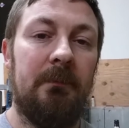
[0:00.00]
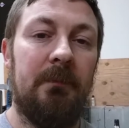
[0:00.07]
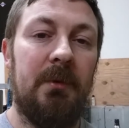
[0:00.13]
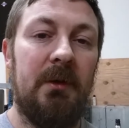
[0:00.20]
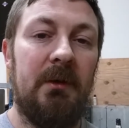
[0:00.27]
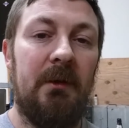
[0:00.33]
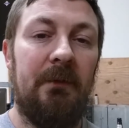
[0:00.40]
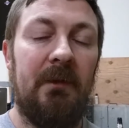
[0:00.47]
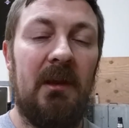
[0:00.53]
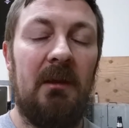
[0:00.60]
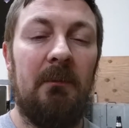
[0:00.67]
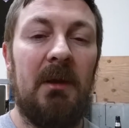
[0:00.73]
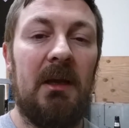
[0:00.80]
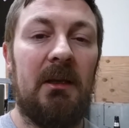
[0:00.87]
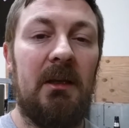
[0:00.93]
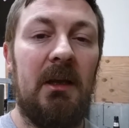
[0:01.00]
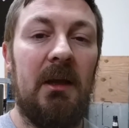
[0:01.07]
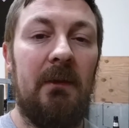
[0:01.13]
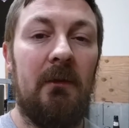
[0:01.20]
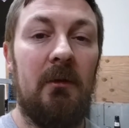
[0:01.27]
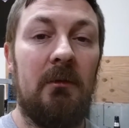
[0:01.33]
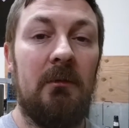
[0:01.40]
putting this thing back
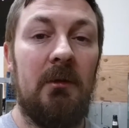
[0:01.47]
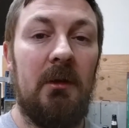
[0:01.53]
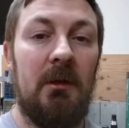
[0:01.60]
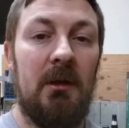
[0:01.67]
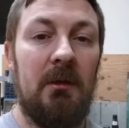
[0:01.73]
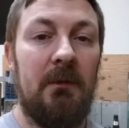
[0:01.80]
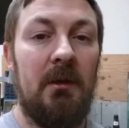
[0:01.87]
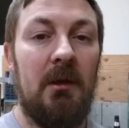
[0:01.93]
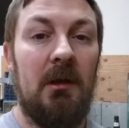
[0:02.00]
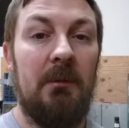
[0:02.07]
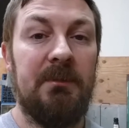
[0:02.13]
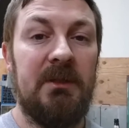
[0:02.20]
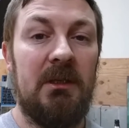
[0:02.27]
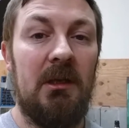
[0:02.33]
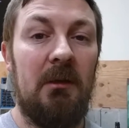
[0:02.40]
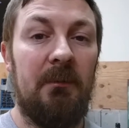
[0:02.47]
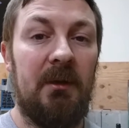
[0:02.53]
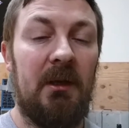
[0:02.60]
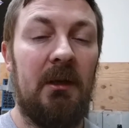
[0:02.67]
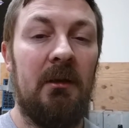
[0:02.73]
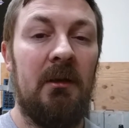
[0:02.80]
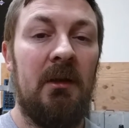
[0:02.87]
together, the, the Humpty
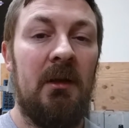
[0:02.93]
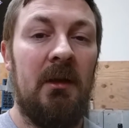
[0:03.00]
Dumpty,